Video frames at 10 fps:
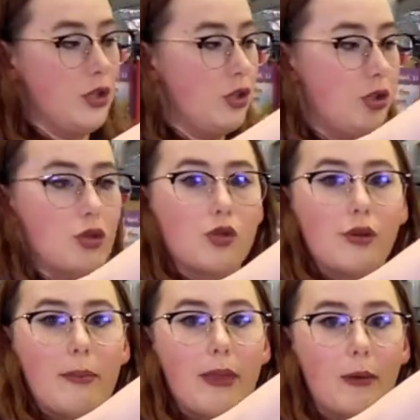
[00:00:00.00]

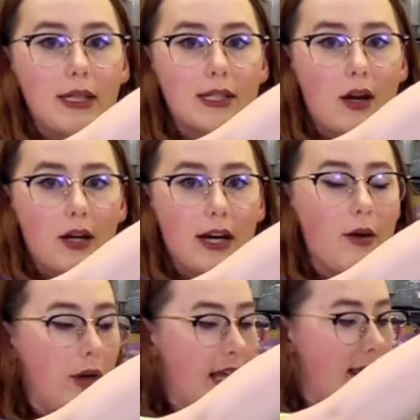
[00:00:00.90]
strip that we started
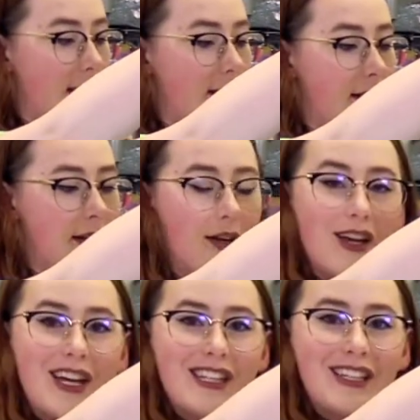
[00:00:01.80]
out with.
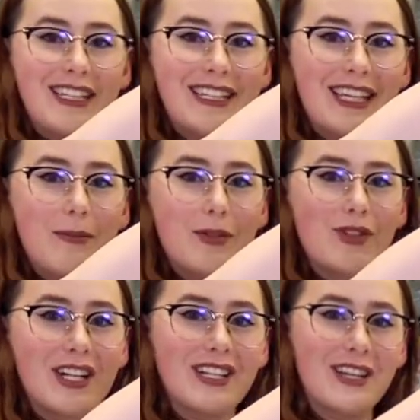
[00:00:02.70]
So let's keep
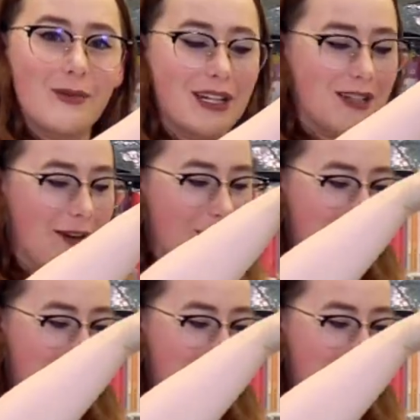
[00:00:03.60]
stretching the rest of our